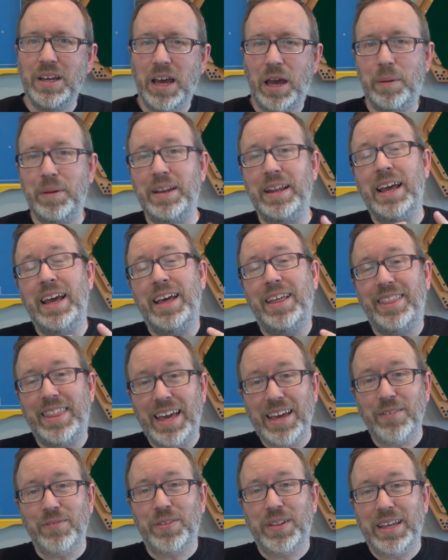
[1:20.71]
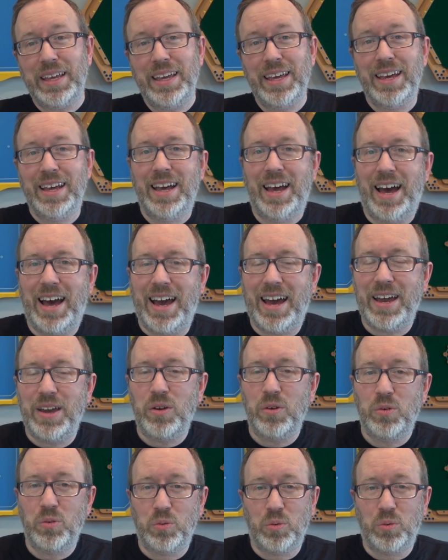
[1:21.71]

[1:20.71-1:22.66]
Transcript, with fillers: I mean, thankfully, I